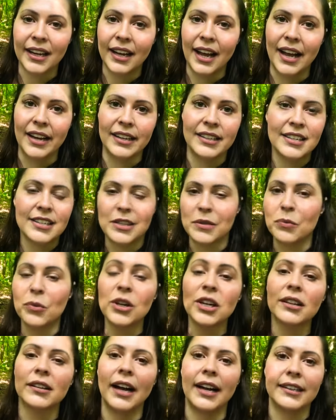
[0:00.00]
And it doesn't
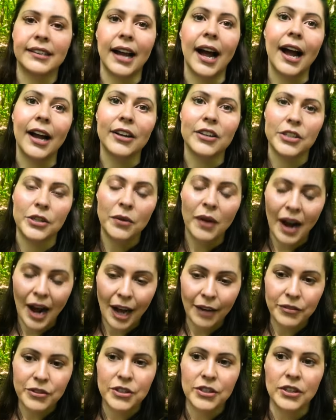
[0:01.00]
work like that. You
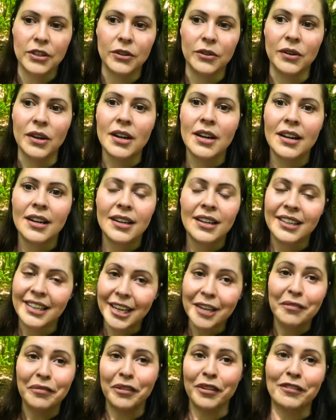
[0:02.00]
have to
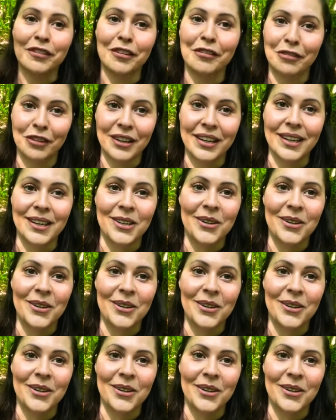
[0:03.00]
give for free.